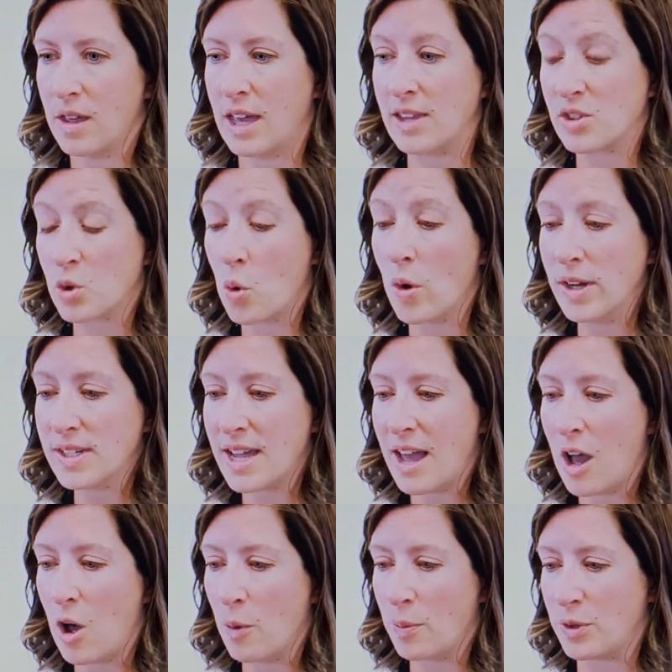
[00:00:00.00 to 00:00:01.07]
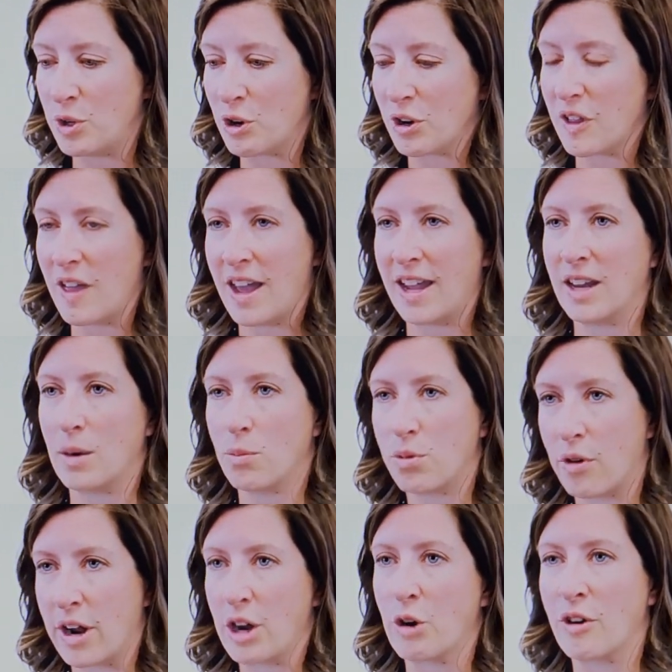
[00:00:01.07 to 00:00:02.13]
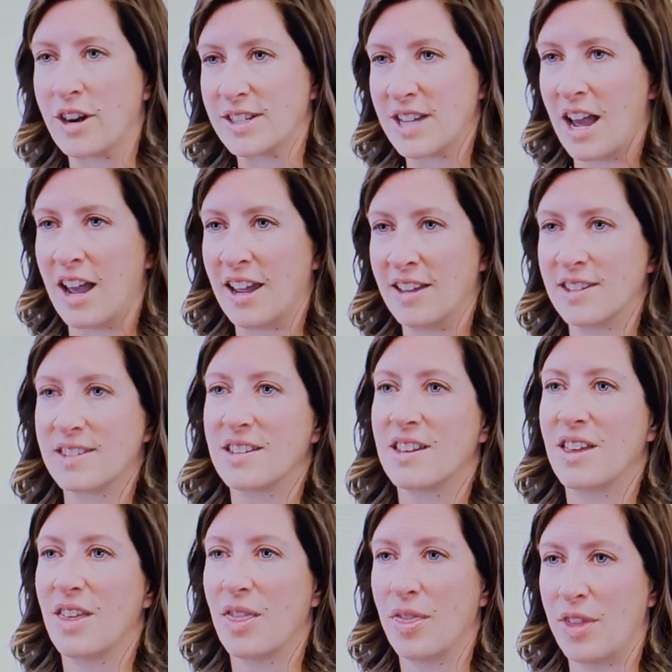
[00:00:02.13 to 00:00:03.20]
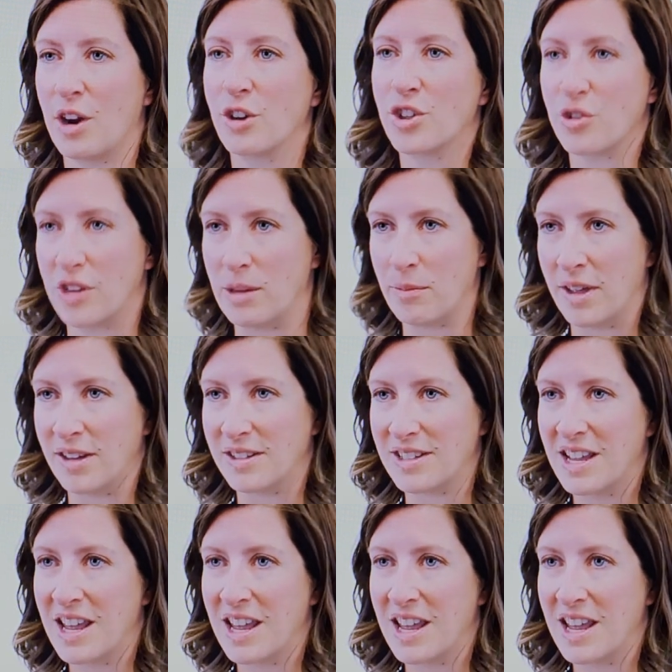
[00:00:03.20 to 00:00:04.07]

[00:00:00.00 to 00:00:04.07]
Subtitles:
it's going to help your client prioritize their treatment.